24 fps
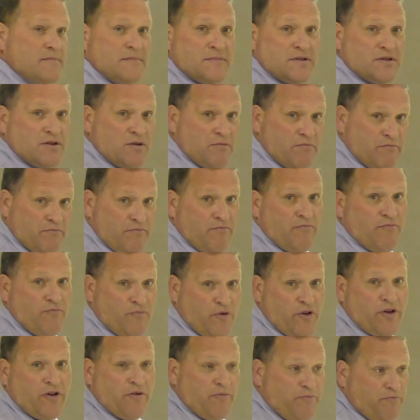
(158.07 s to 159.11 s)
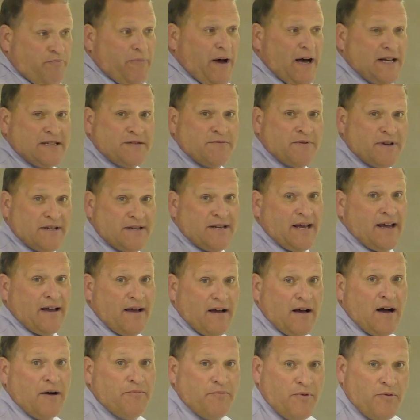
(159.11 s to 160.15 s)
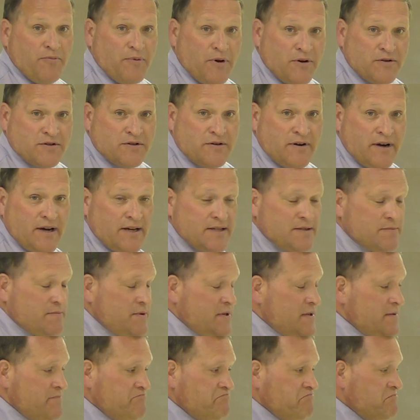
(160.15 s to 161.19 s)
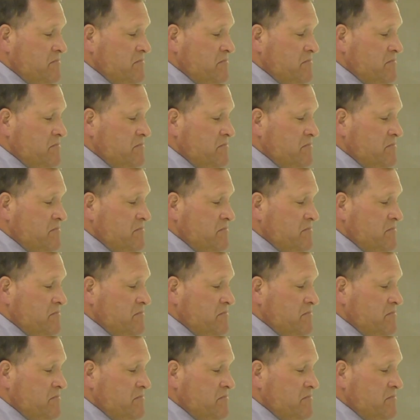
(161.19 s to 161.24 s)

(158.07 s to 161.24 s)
So we could possibly take a couple postgrads, but